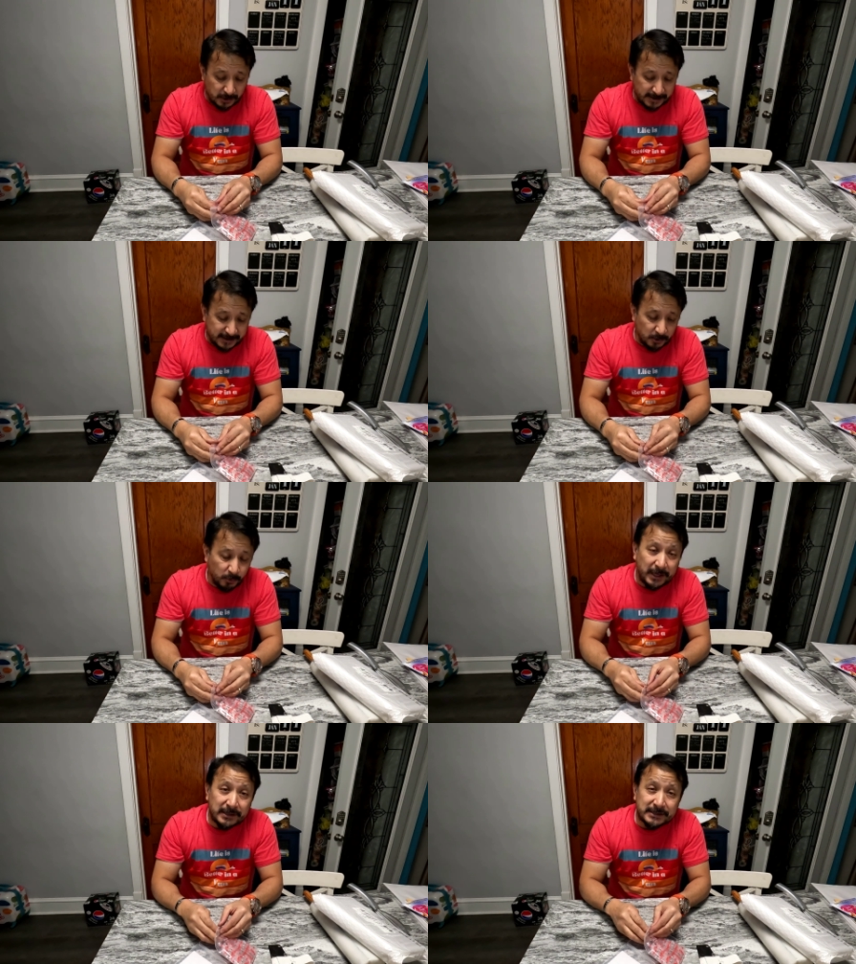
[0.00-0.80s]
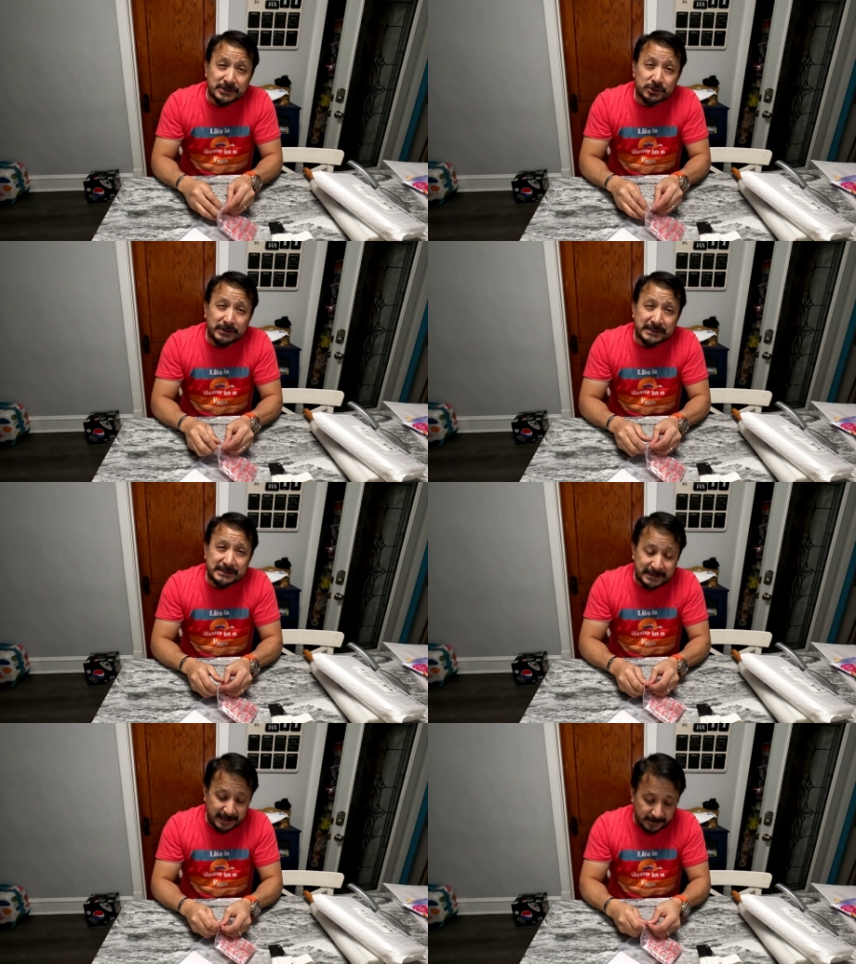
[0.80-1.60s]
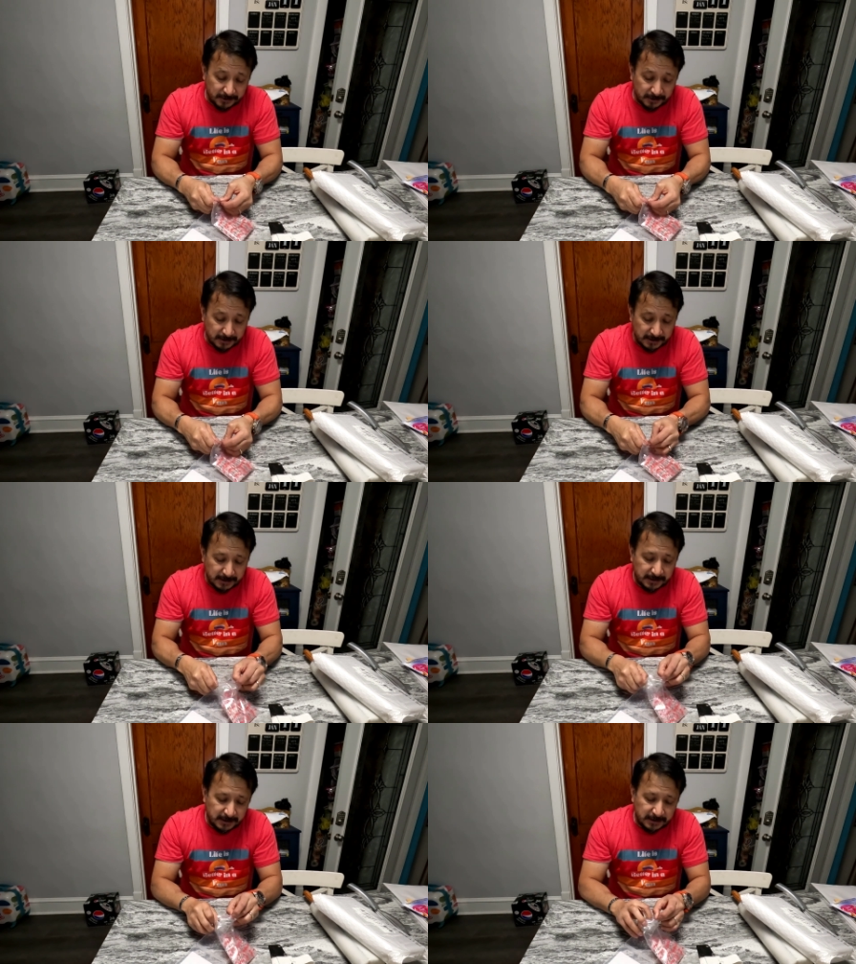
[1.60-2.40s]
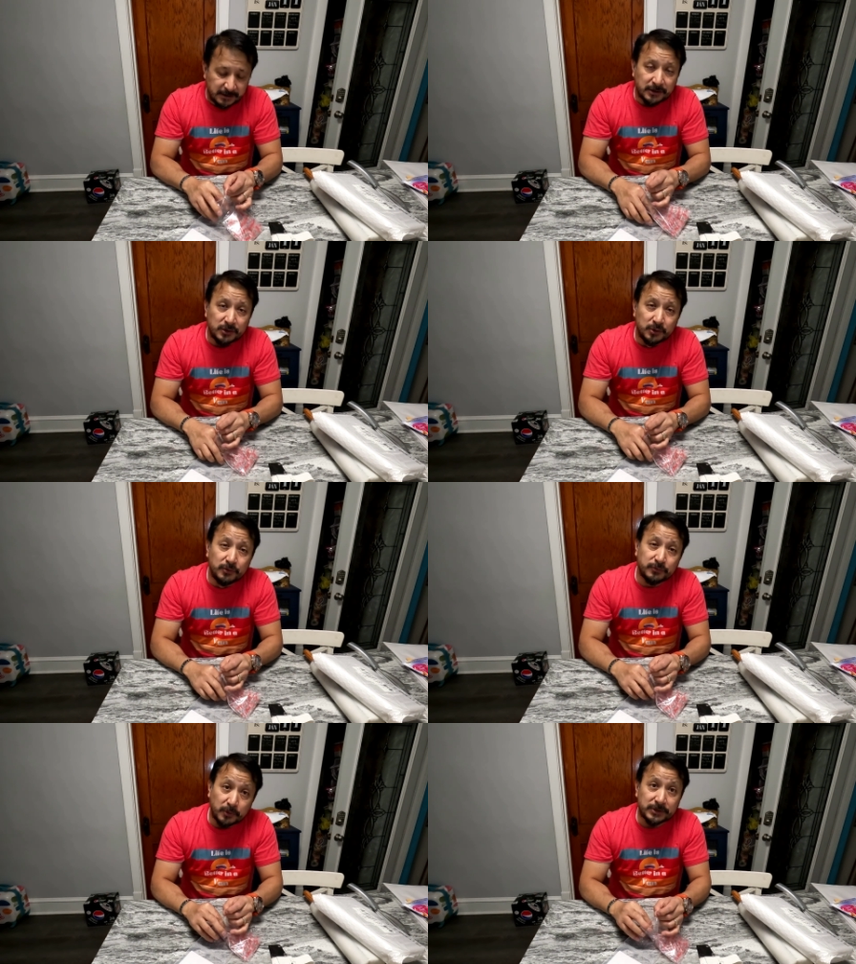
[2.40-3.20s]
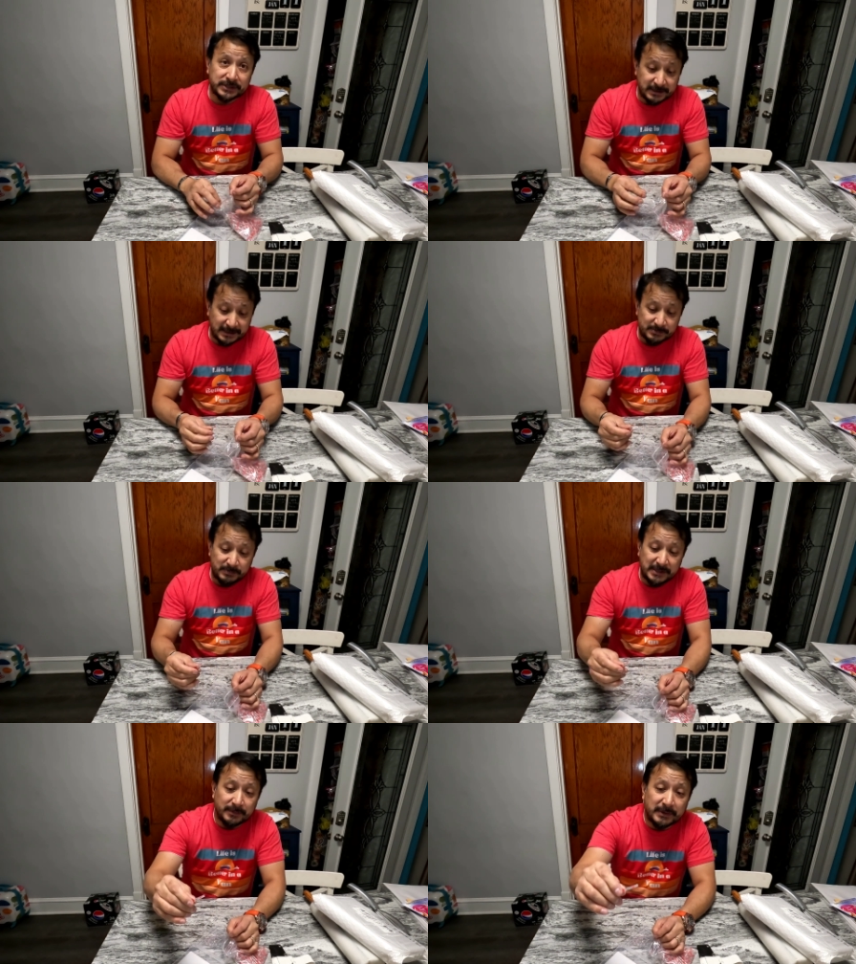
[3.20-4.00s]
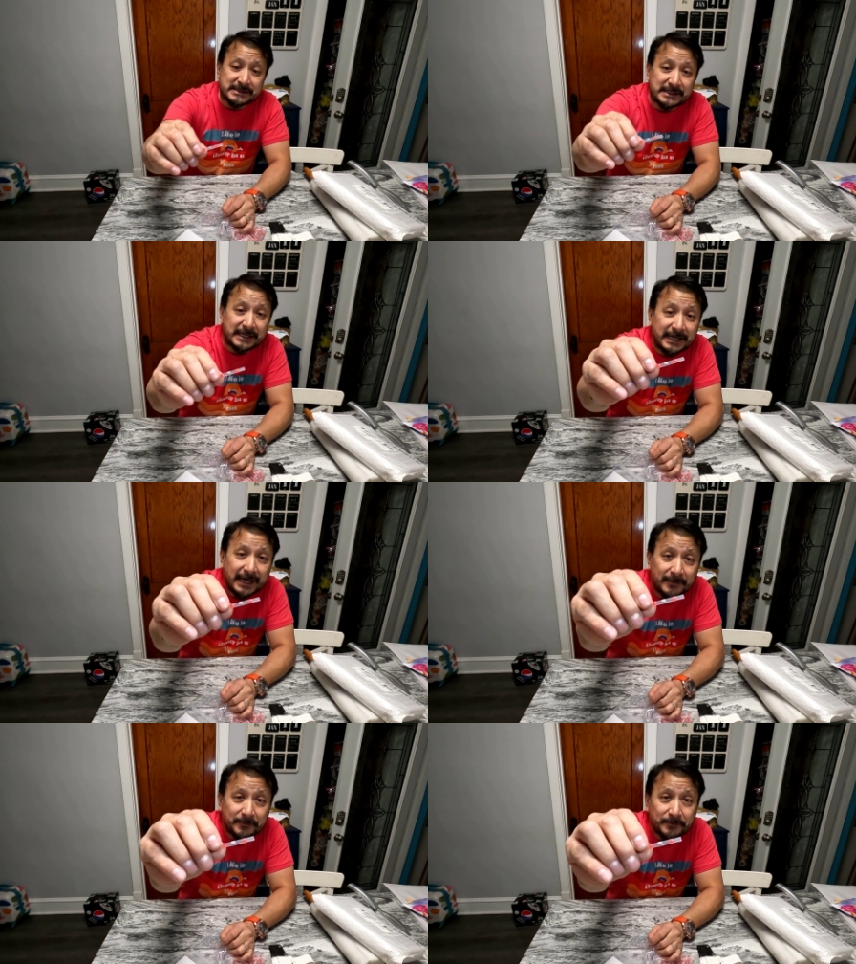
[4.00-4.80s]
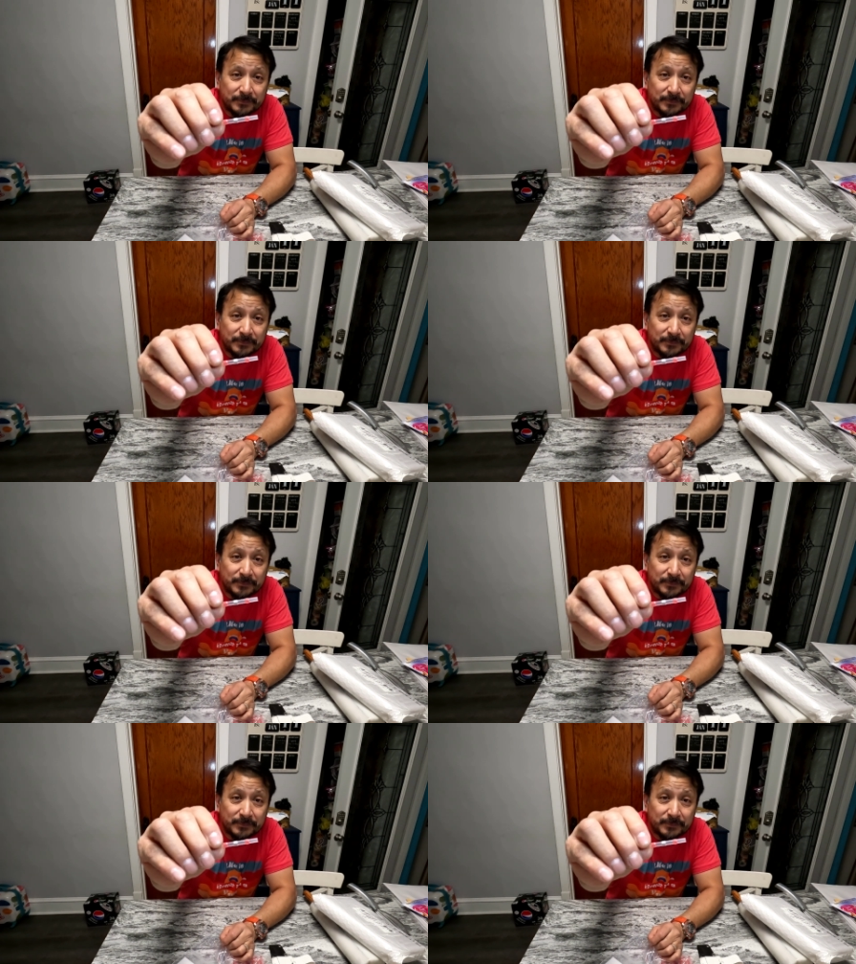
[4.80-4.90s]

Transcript: so I could weld and shrink together the new 14S BMS that I got.